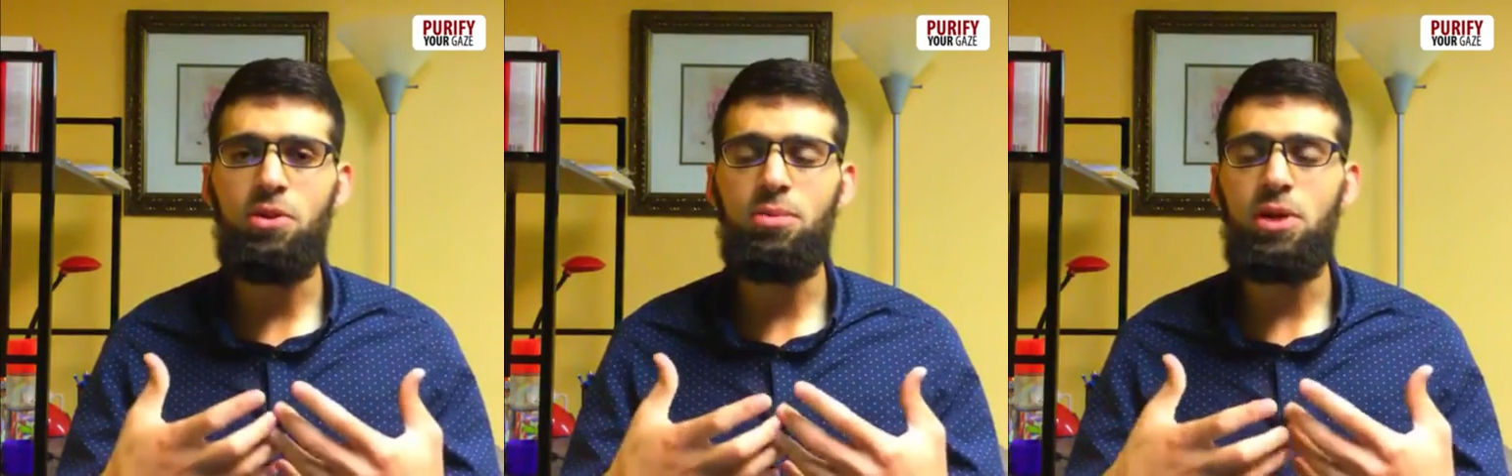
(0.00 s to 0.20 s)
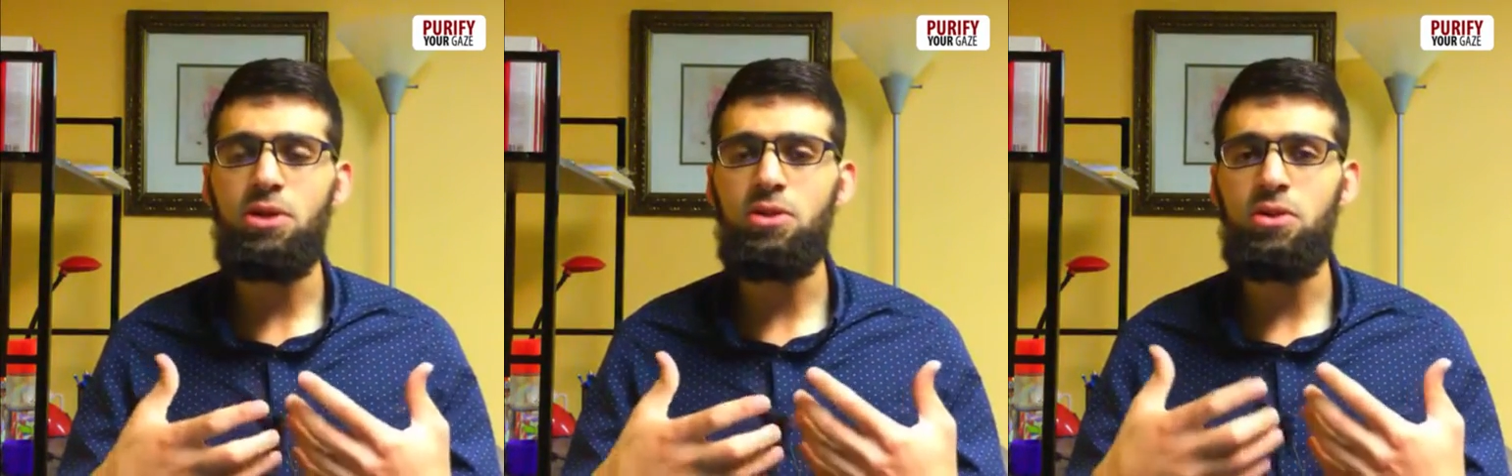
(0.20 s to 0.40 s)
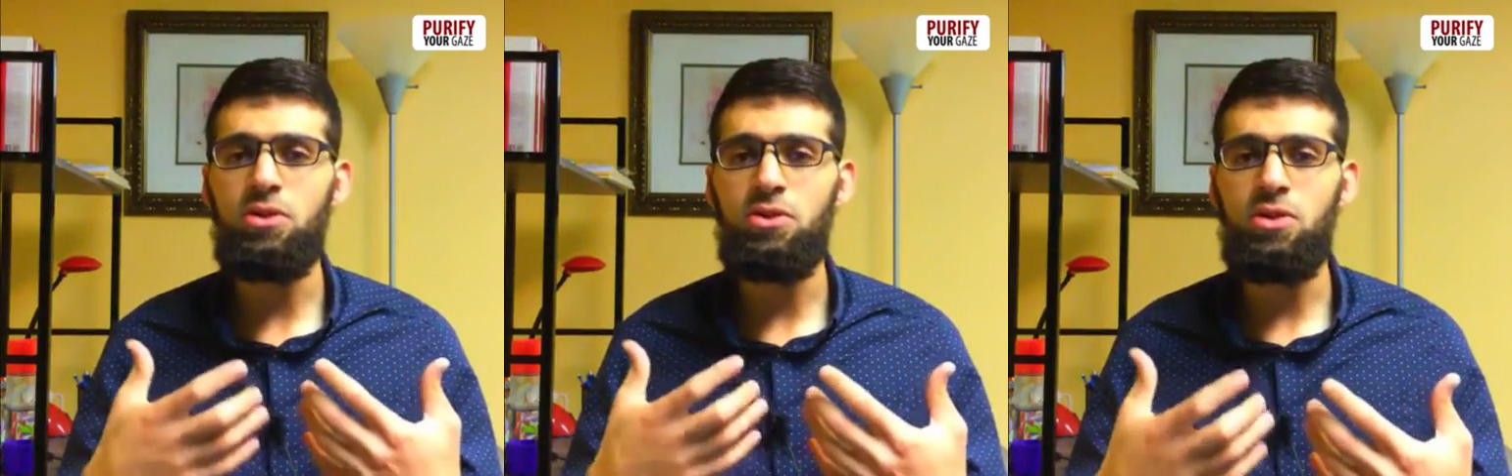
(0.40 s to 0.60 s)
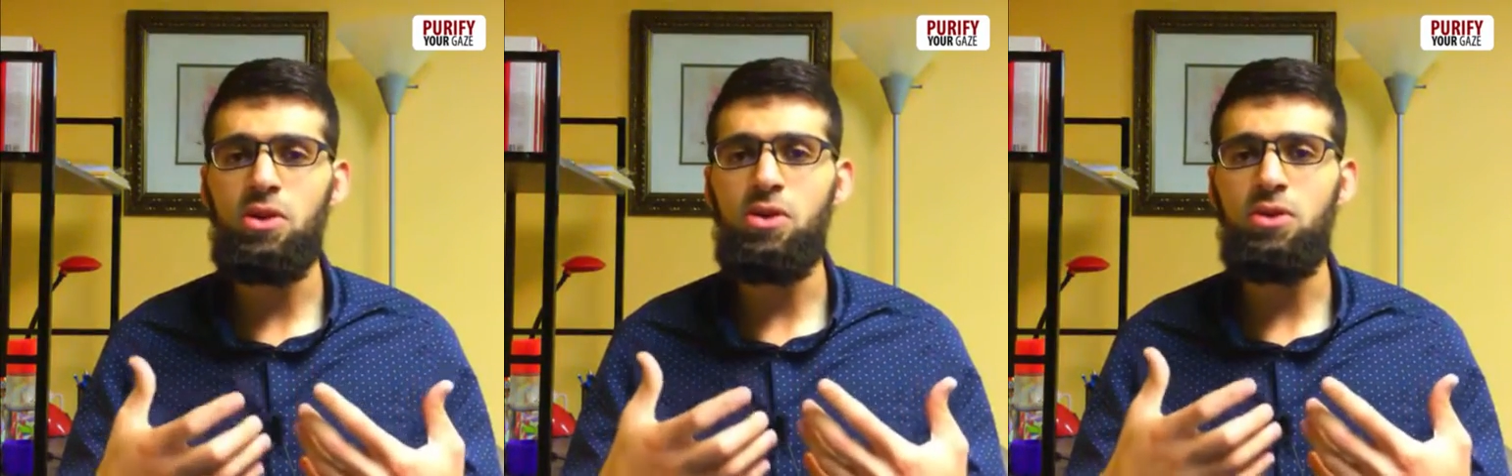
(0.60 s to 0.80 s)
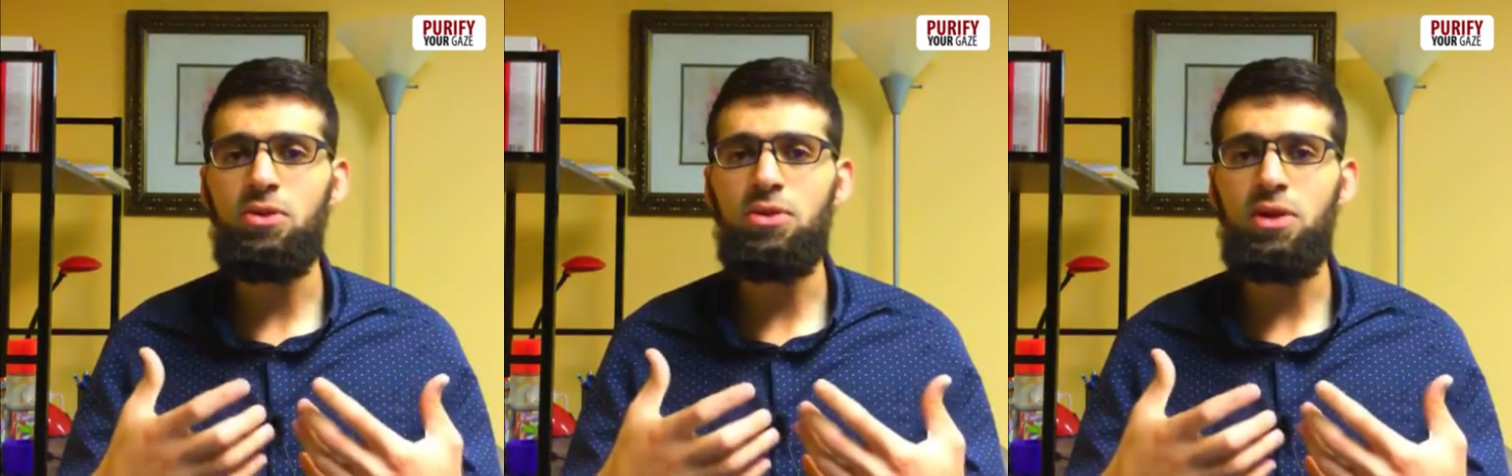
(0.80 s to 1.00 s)
because it
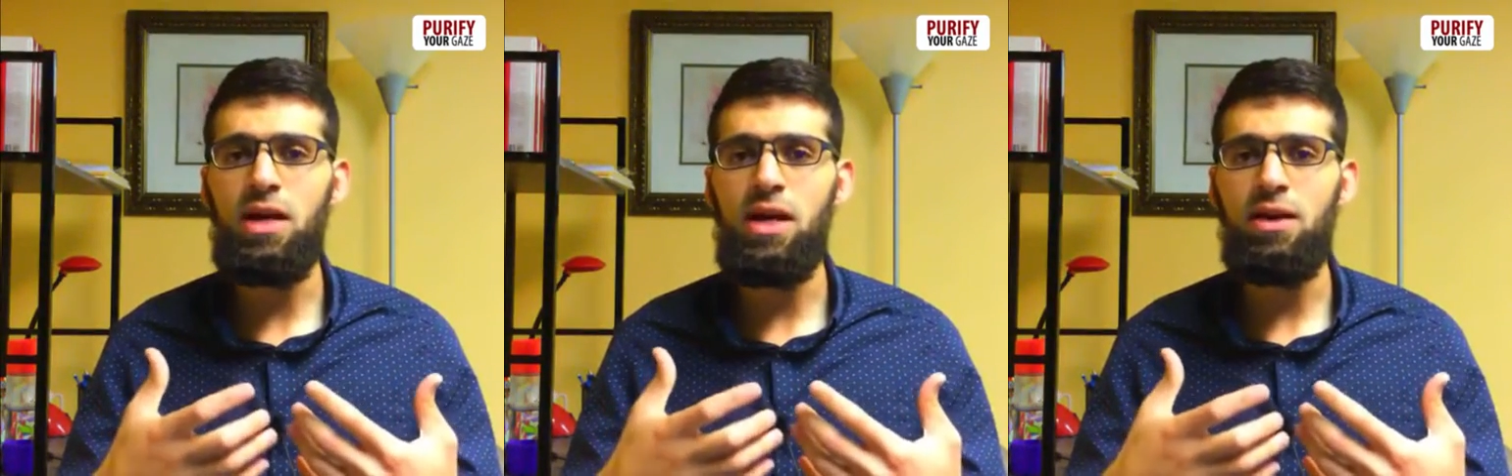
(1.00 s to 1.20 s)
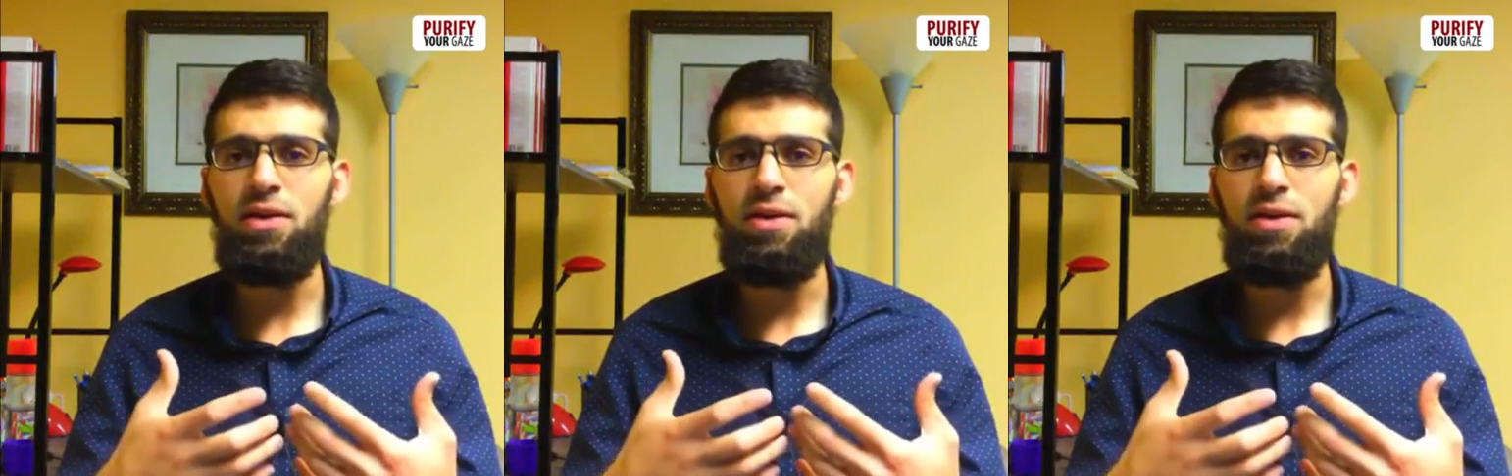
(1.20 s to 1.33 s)
shows that,